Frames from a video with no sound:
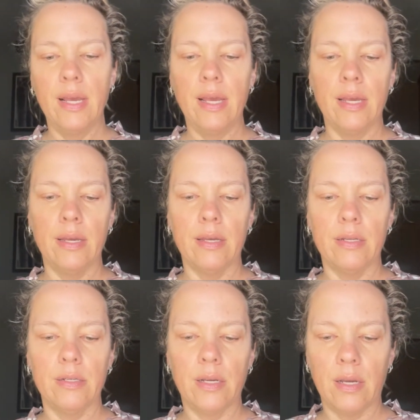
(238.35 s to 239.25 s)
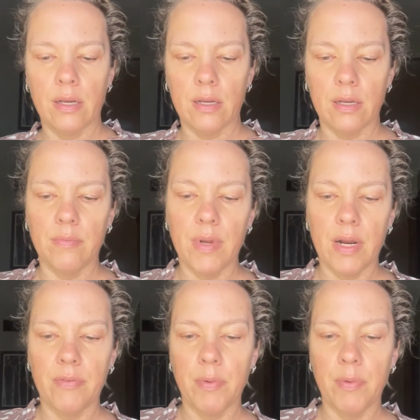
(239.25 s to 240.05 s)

and not every